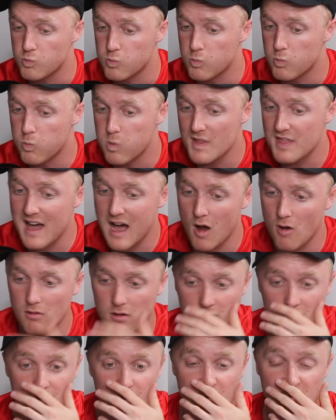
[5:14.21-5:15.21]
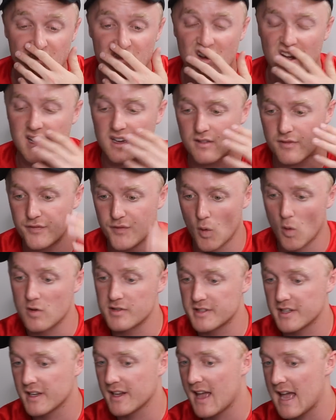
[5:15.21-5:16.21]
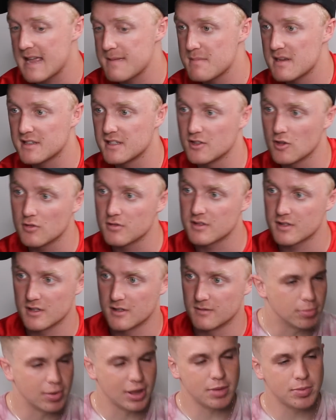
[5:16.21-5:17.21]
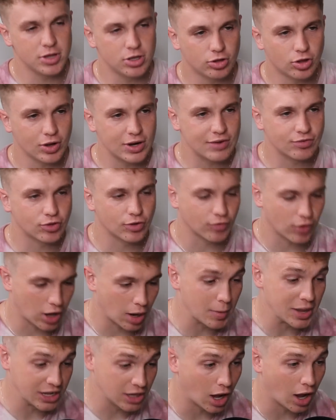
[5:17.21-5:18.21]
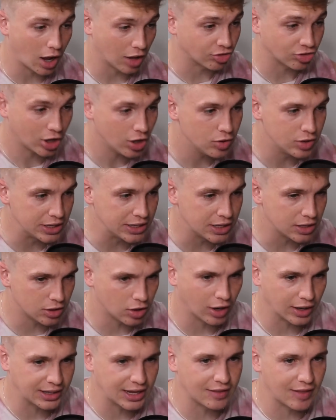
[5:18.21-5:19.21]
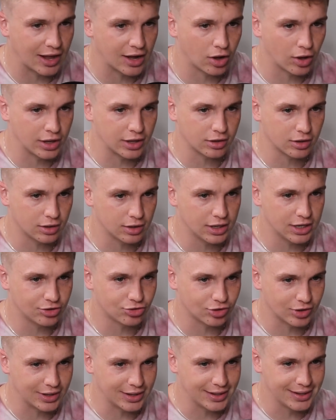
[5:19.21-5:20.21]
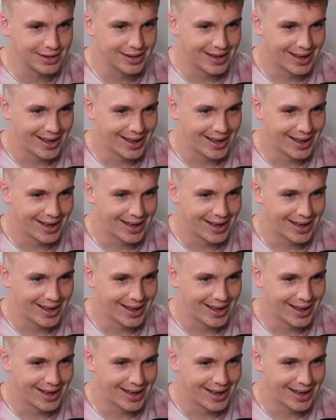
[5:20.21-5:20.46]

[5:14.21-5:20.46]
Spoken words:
without like forcing a message onto maybe you don't have to. I mean, I totally like get that. Like literally.